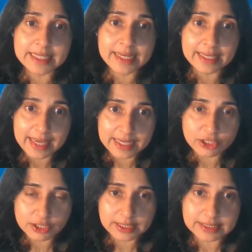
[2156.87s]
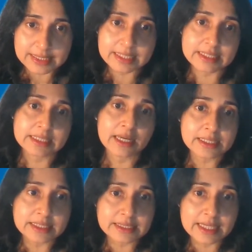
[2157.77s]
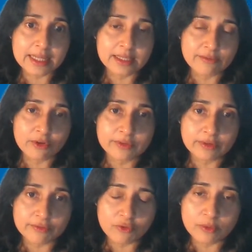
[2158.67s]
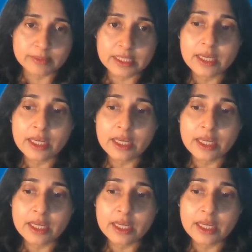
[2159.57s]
stay engaged in the sector, understand the evolving reforms.